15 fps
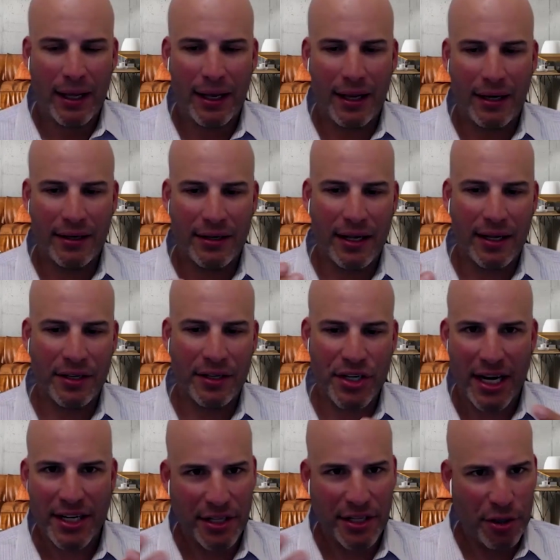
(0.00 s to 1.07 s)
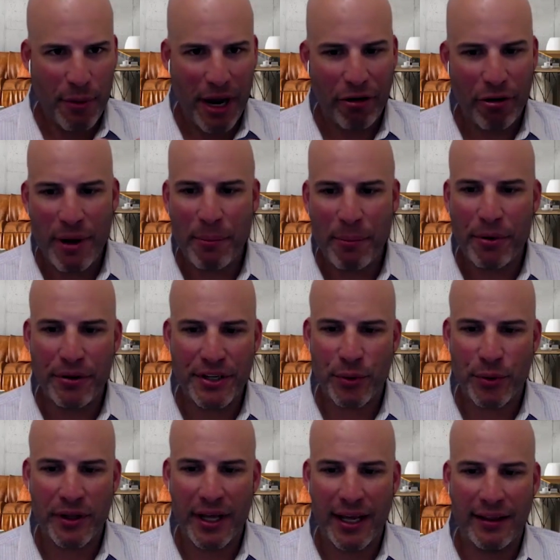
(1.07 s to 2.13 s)
And Josh, you might remember this
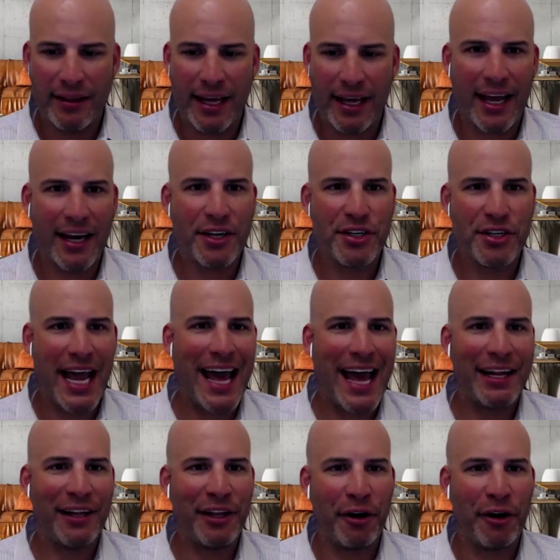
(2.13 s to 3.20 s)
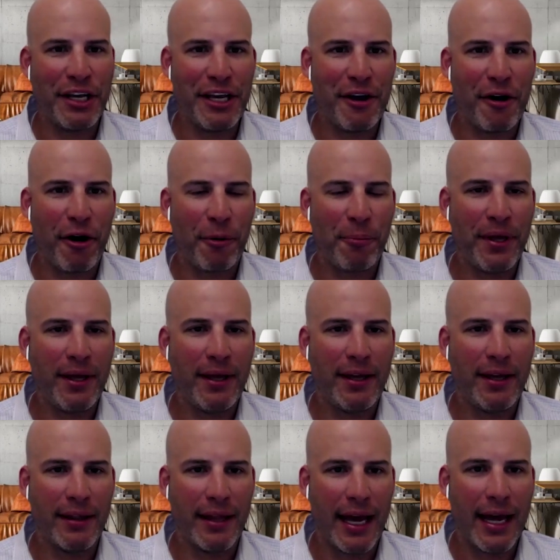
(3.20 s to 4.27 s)
one. They kind of just had in their ERP
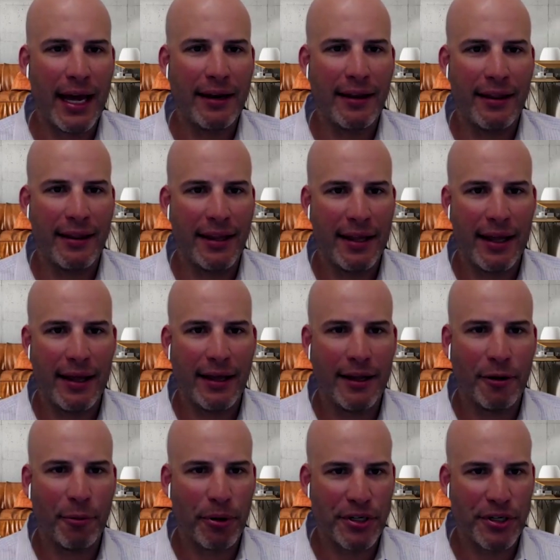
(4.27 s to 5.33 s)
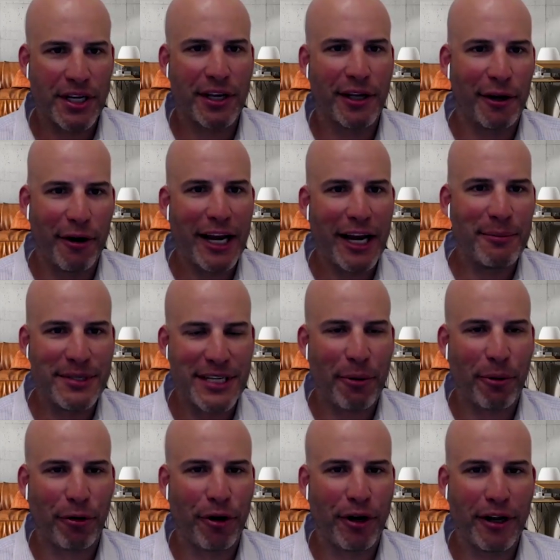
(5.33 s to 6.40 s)
that particular items that
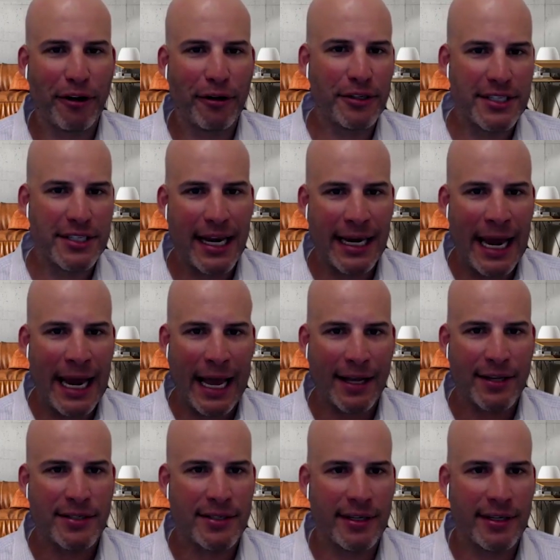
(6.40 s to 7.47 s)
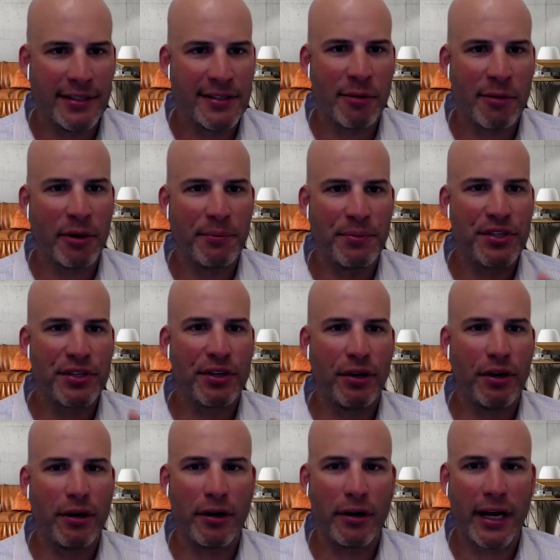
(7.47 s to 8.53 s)
were critical just had an X in some
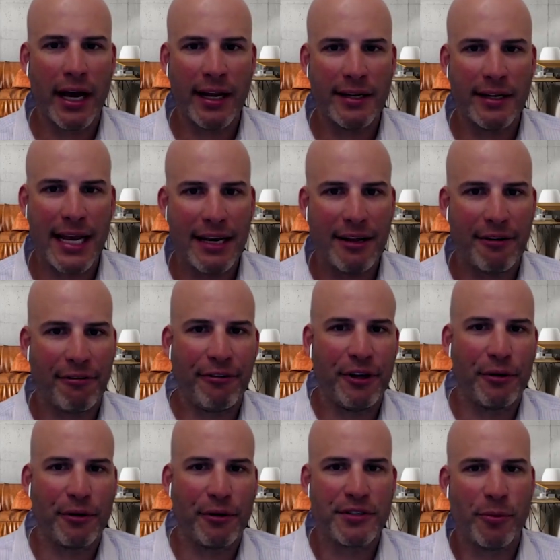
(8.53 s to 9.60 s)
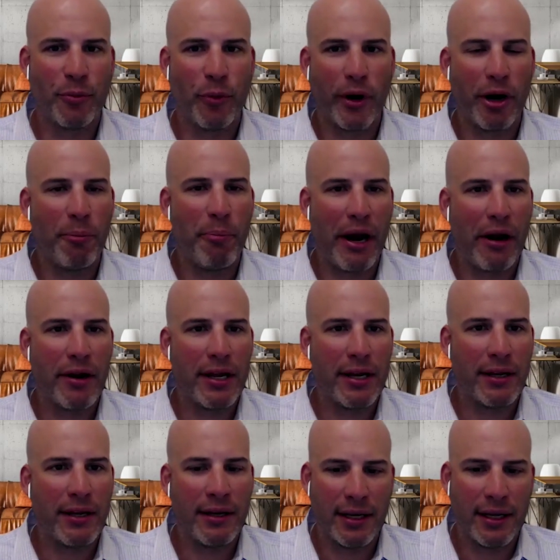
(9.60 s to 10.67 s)
obscure kind of data field somewhere buried
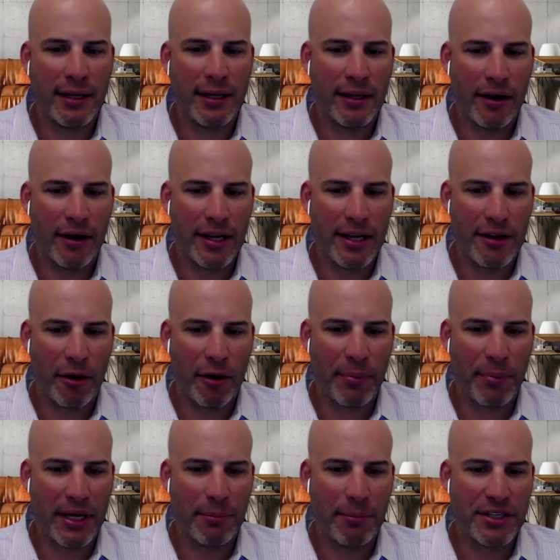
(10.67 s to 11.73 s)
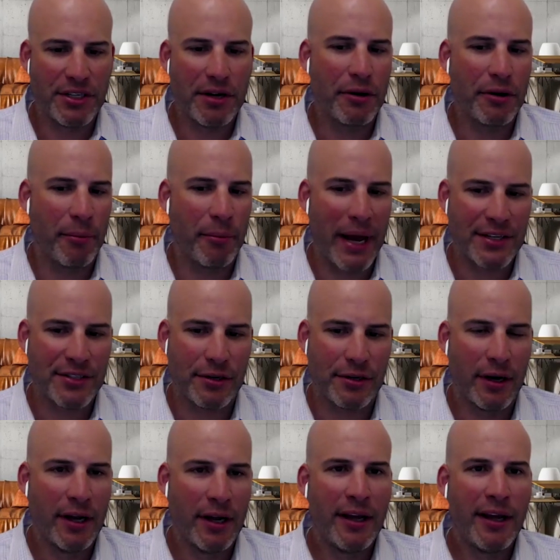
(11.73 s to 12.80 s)
in their ERP material
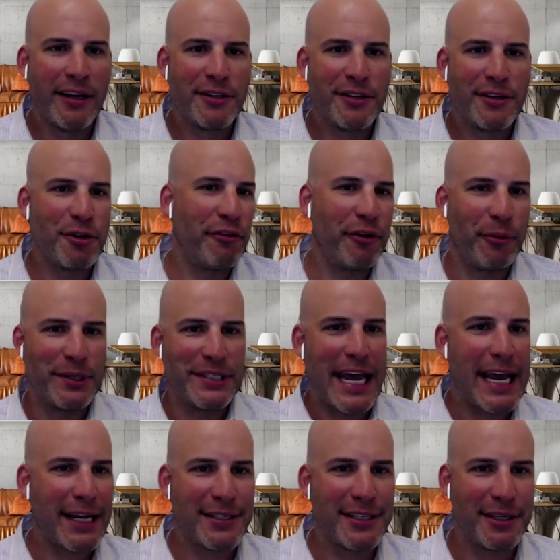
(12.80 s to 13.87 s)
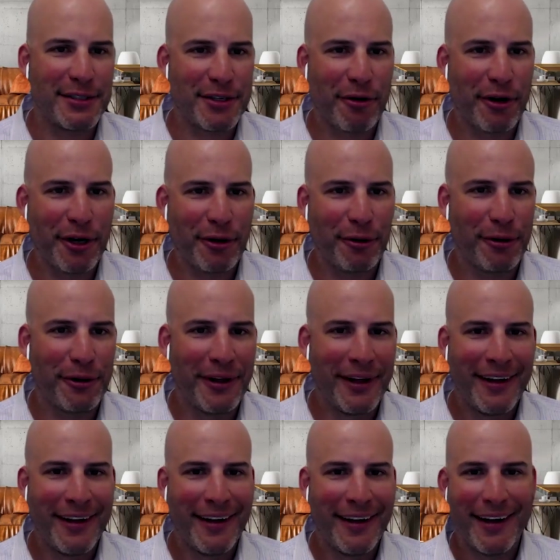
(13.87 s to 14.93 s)
master. So if it was X, it's critical,
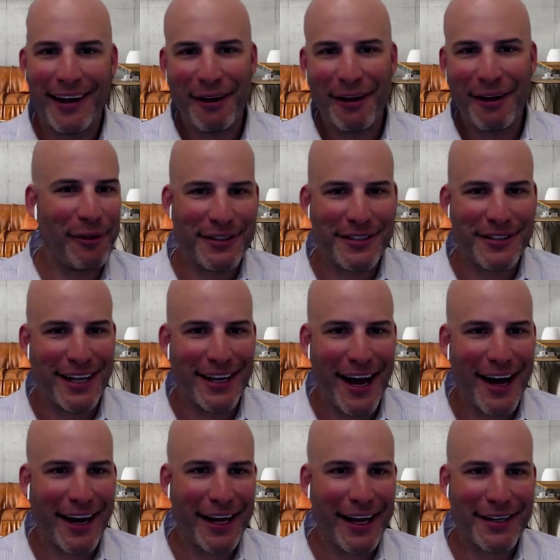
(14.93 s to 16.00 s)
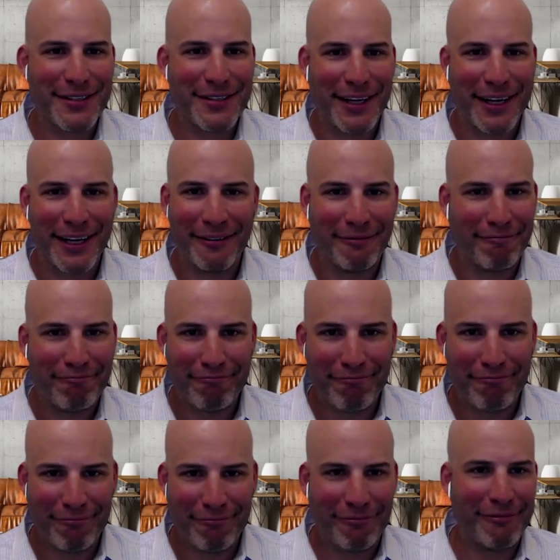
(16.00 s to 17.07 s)
and if it's not X, then
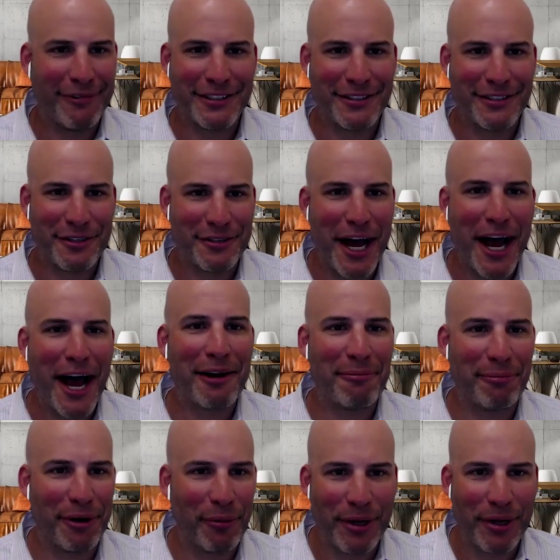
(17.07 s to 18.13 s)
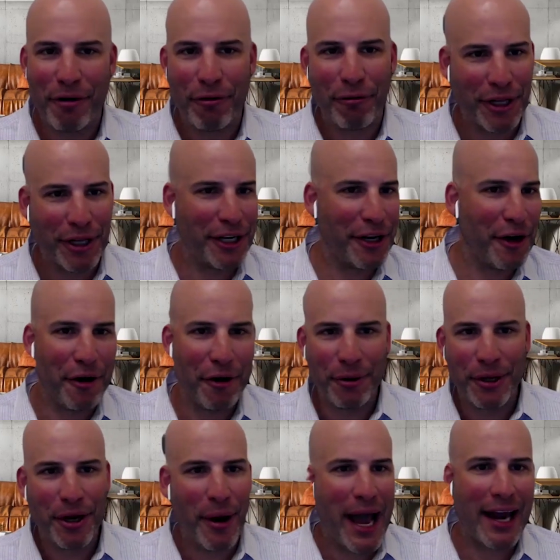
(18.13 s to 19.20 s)
it's just not. But we don't really know
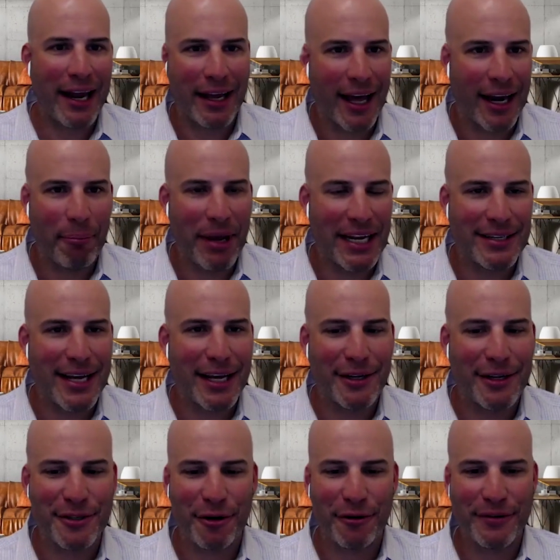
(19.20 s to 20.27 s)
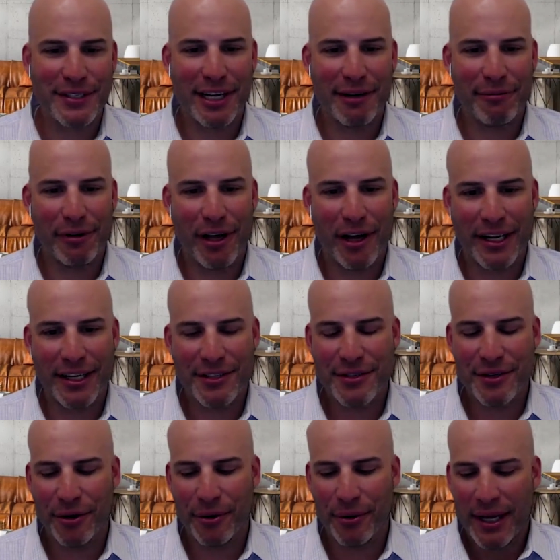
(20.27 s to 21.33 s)
how to kind of maintain a service level on it.
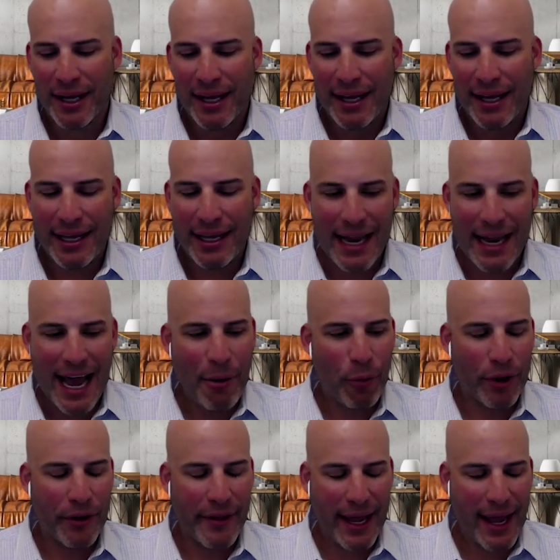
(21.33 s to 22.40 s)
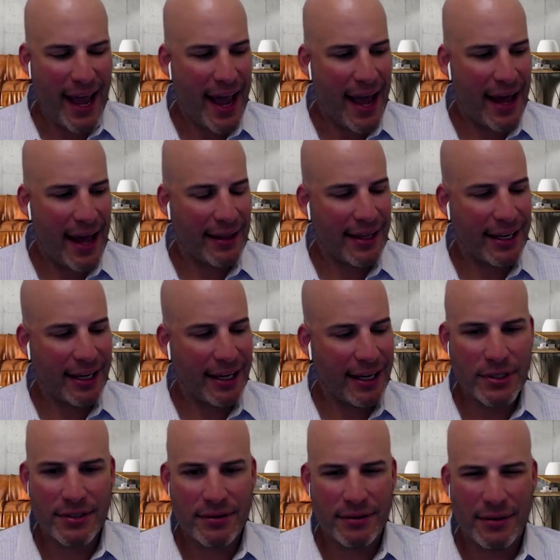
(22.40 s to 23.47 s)
So in that one, they had, I think it
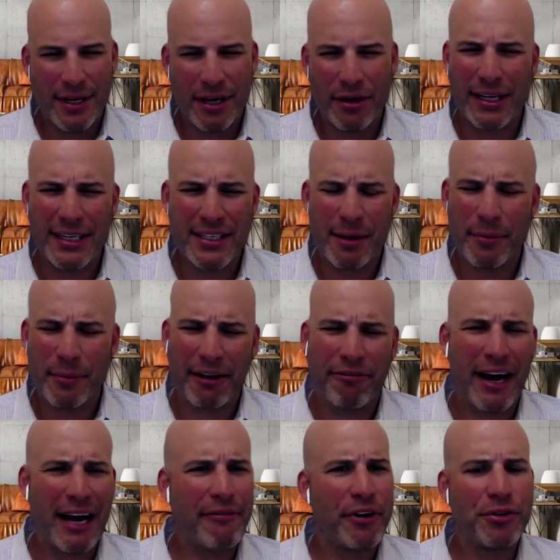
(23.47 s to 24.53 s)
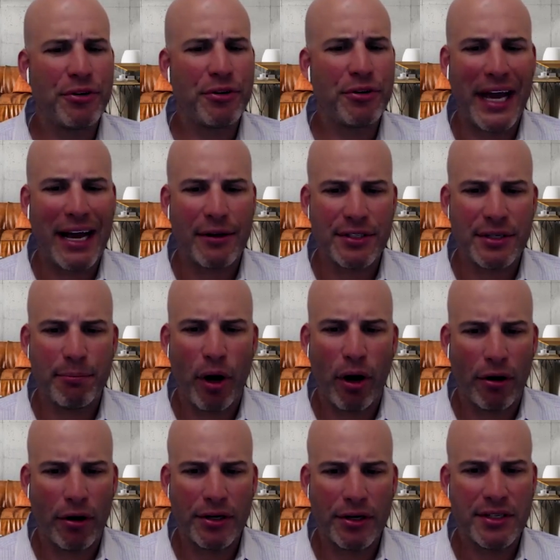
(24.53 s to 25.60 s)
was nearly something like 500,000
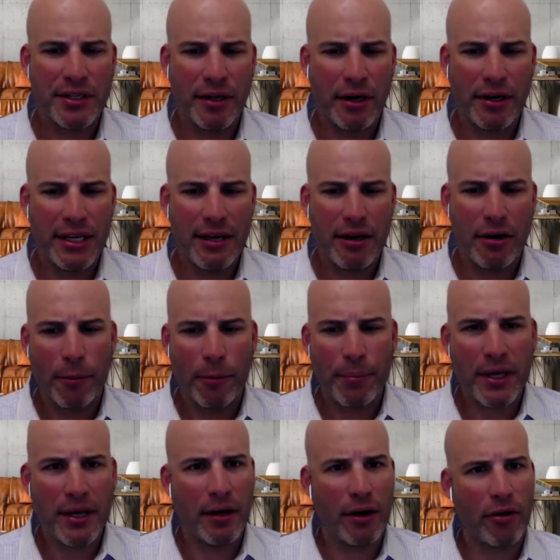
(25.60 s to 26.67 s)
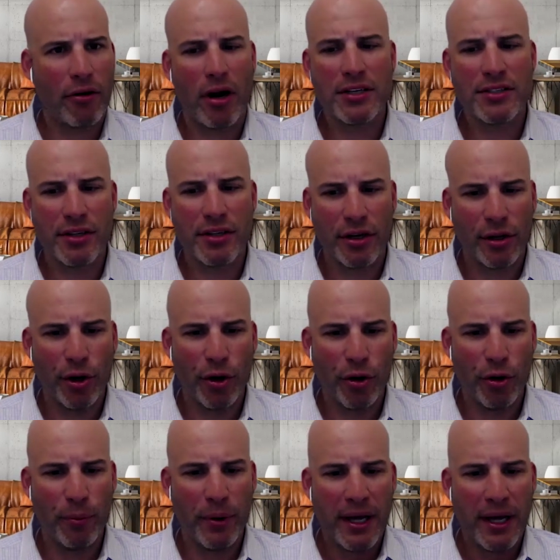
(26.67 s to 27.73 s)
parts in their ERP across the
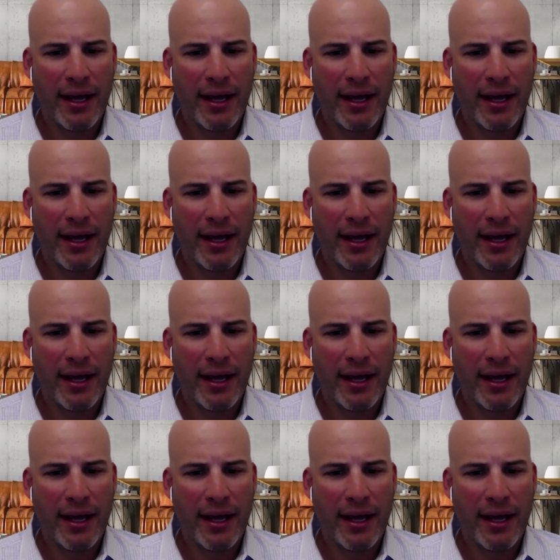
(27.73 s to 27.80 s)
globe.